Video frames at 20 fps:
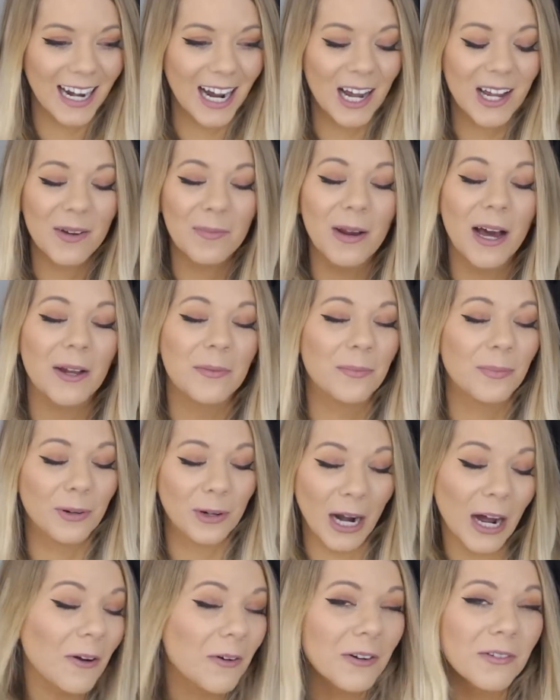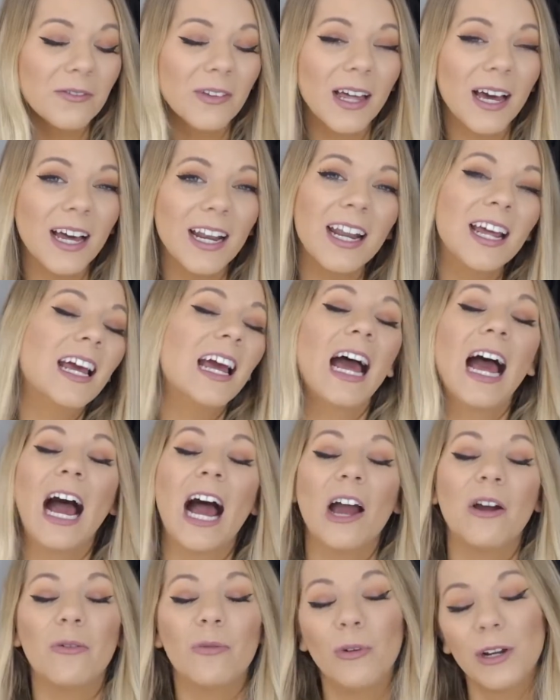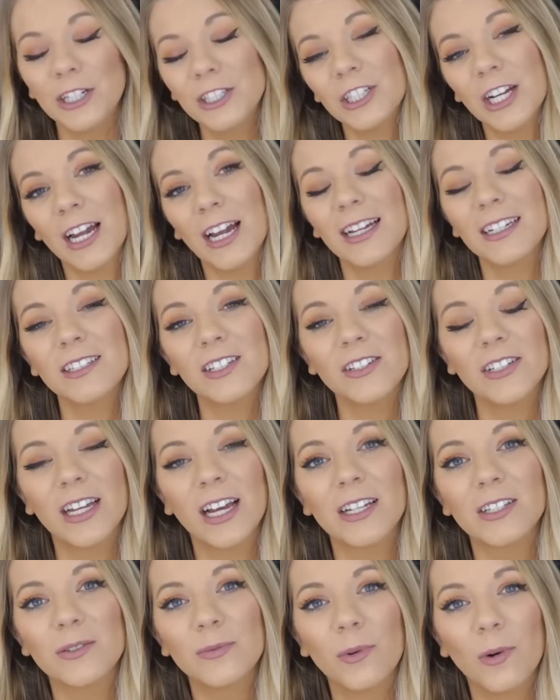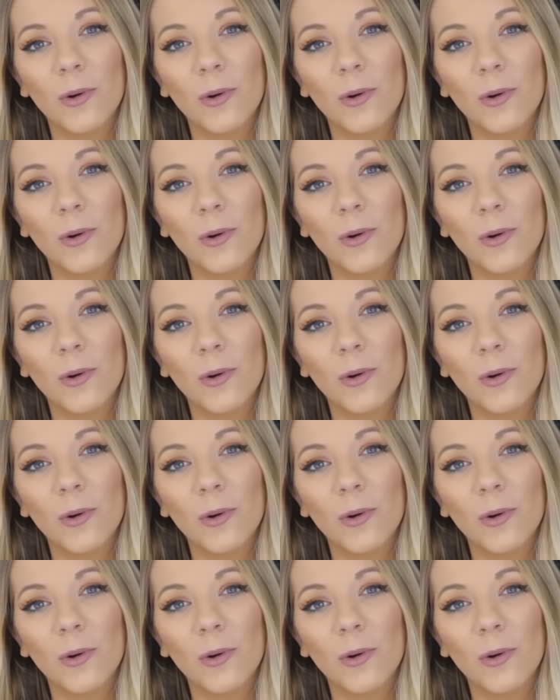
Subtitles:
I am not proud of that. I wish I exercised